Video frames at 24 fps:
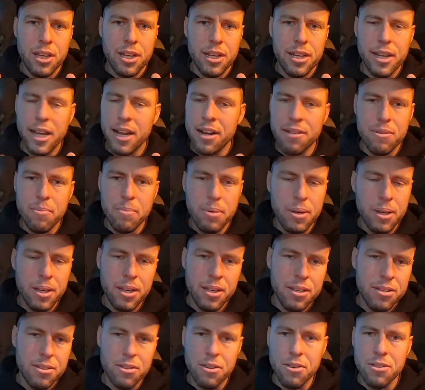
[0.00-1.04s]
none of the
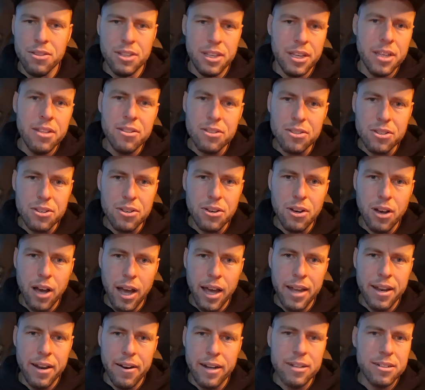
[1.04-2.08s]
piers on the
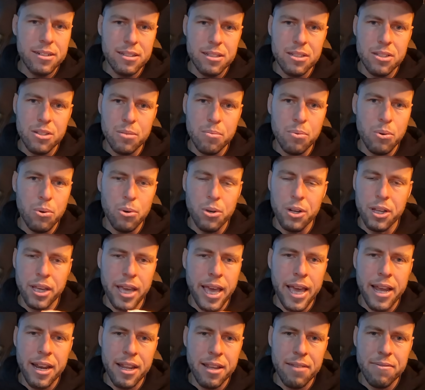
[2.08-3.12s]
inside are actually supporting
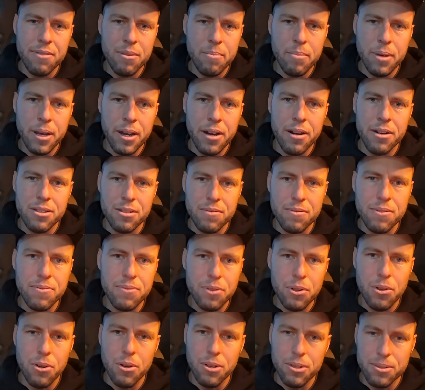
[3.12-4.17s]
any of the bearers of the
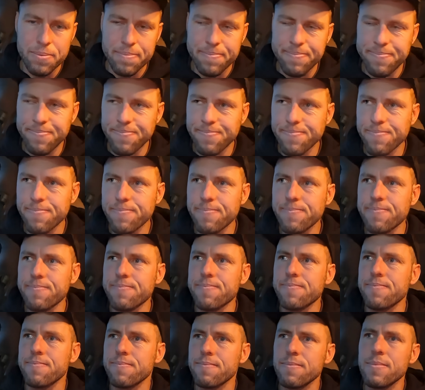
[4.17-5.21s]
floors.
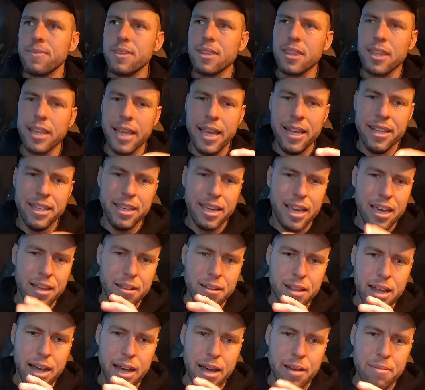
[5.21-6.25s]
And you get
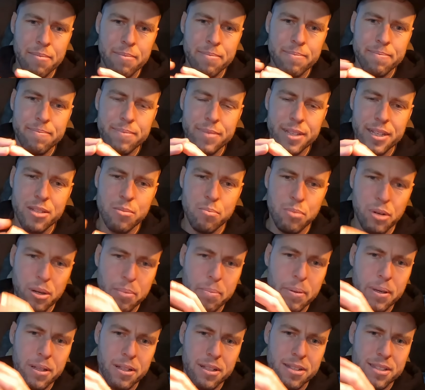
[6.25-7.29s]
these brick
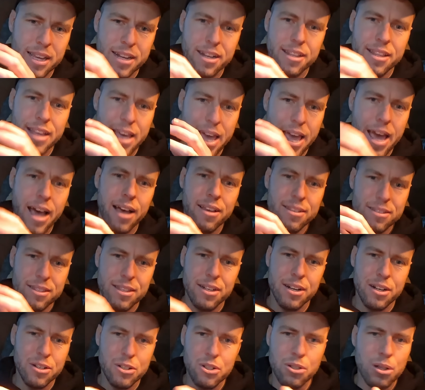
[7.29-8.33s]
pillars under the house
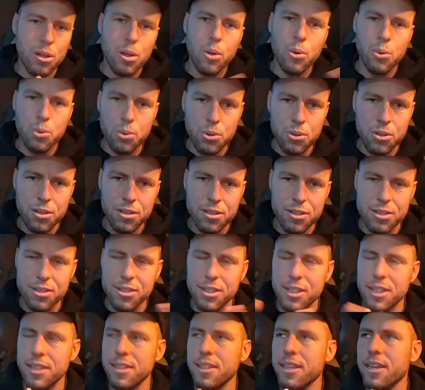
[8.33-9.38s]
that are just loose, just
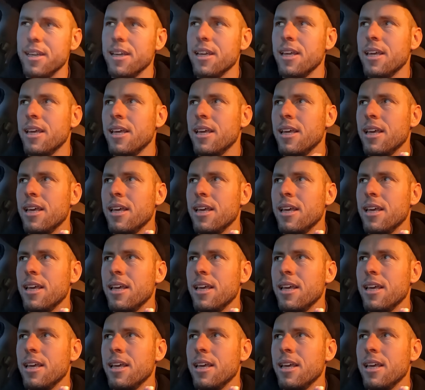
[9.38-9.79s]
sitting there.